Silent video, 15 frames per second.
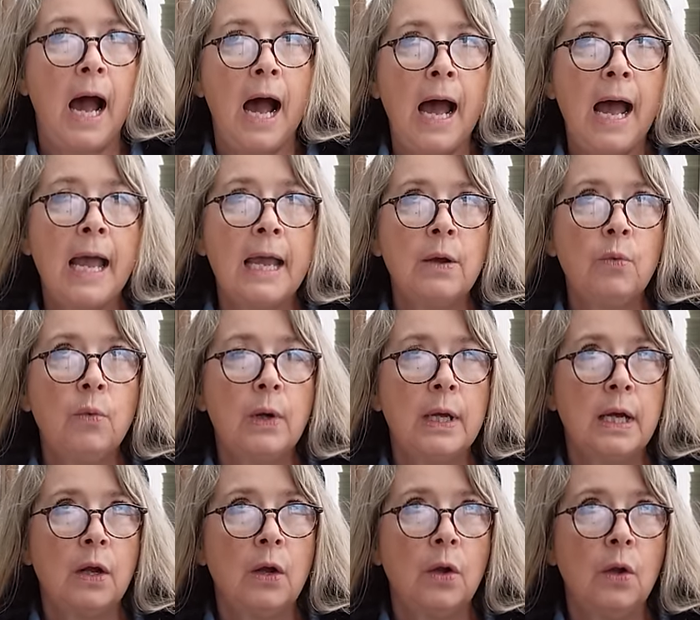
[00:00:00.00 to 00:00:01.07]
I
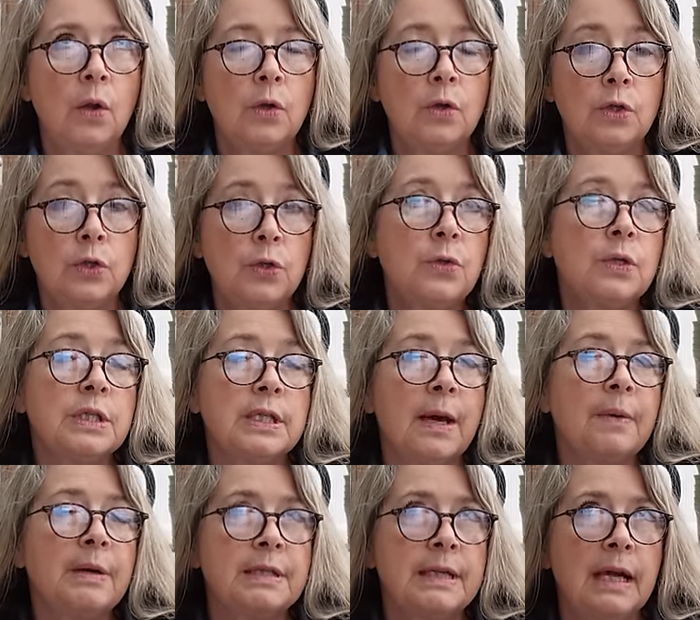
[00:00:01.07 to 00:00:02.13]
will do
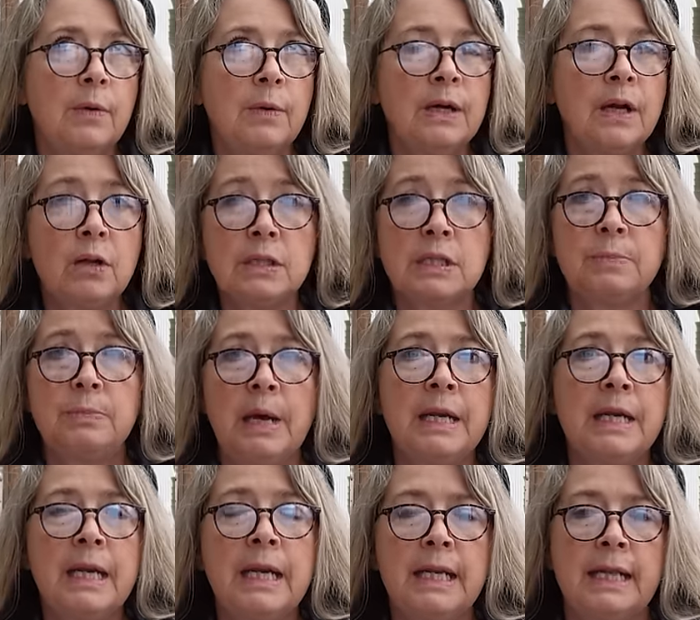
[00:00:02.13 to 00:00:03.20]
some because I got one called
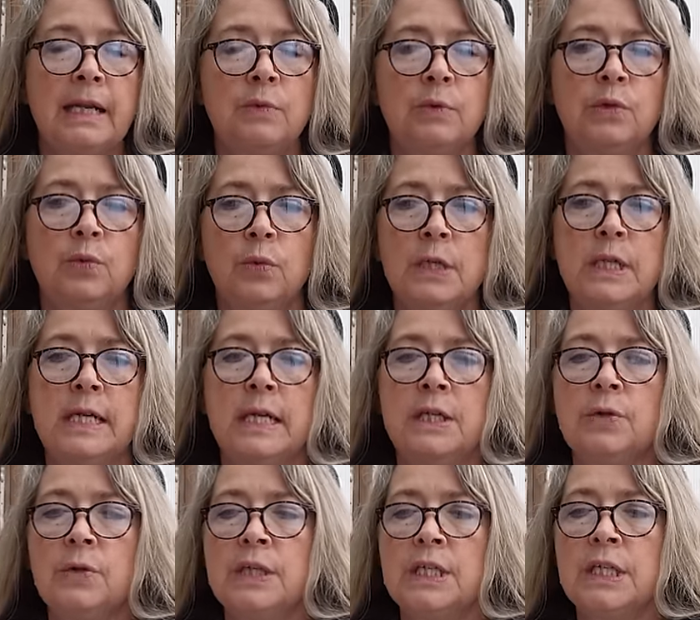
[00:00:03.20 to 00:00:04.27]
Sputnik that was really
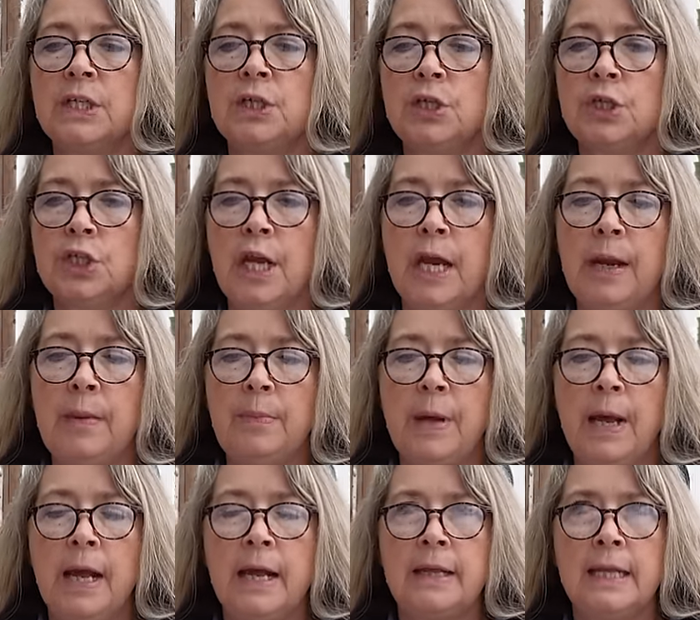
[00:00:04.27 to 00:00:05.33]
interesting shape,
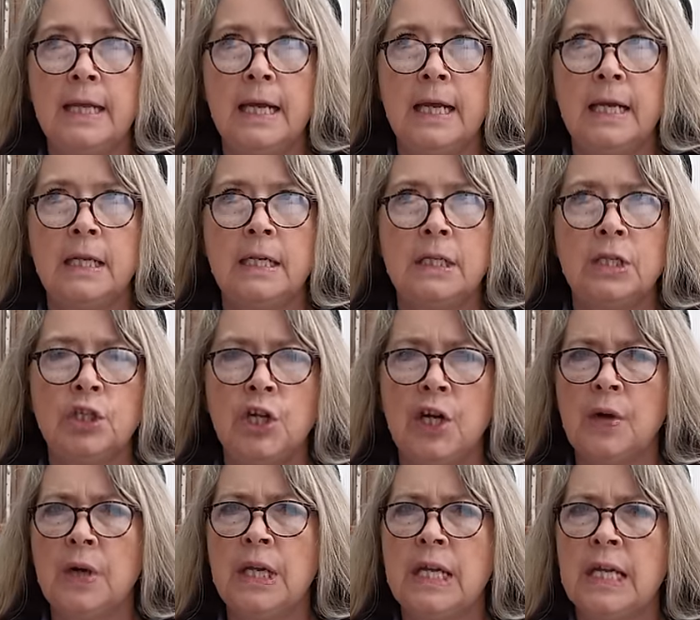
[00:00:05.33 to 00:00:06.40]
and then
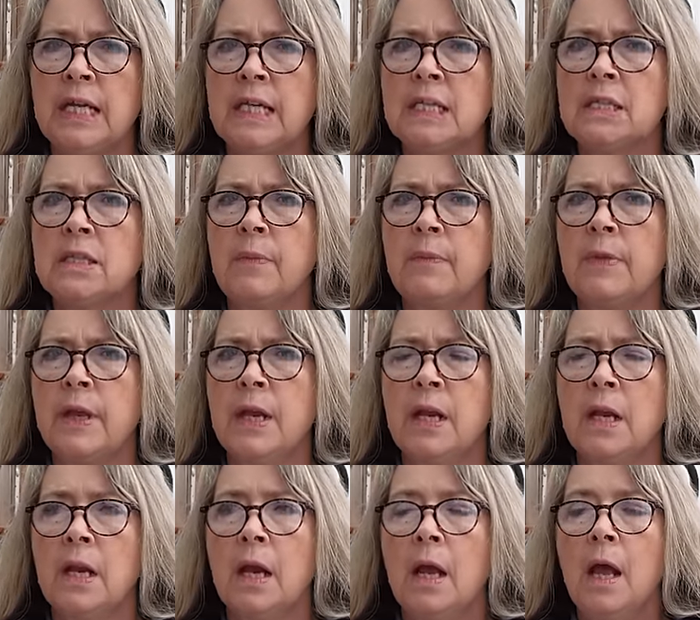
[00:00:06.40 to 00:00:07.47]
Cherokee
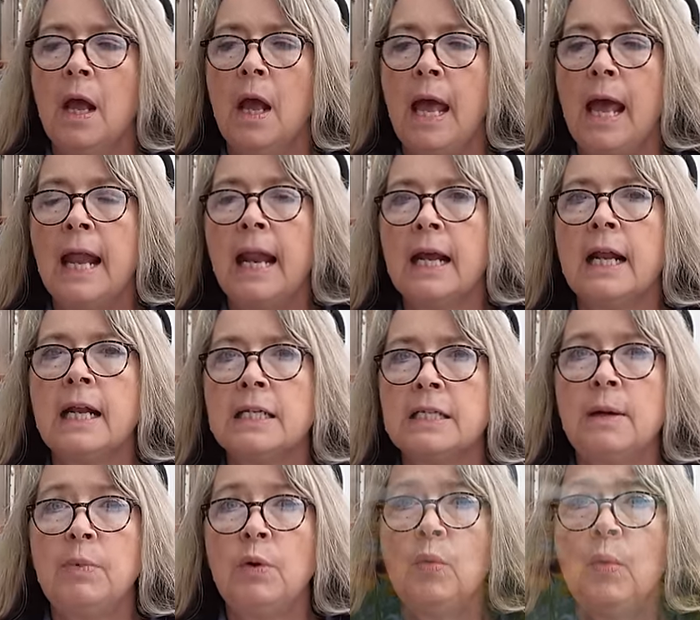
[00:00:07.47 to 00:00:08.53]
something and I got a
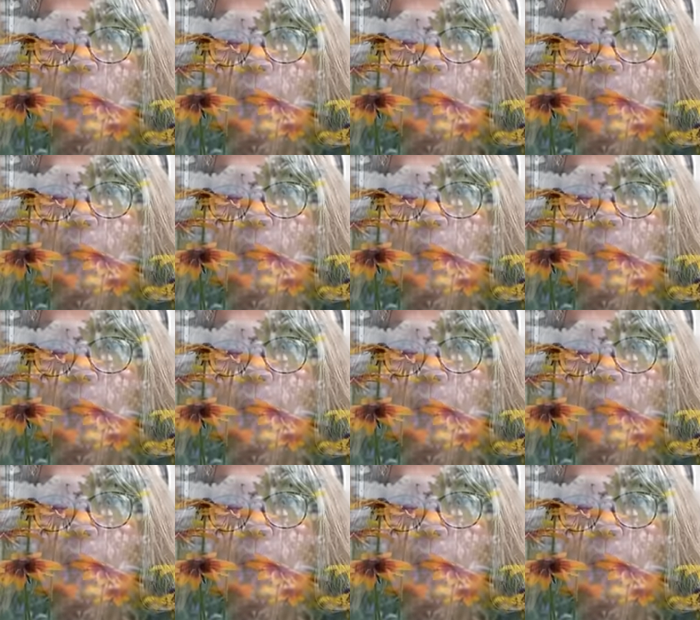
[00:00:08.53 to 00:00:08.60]
double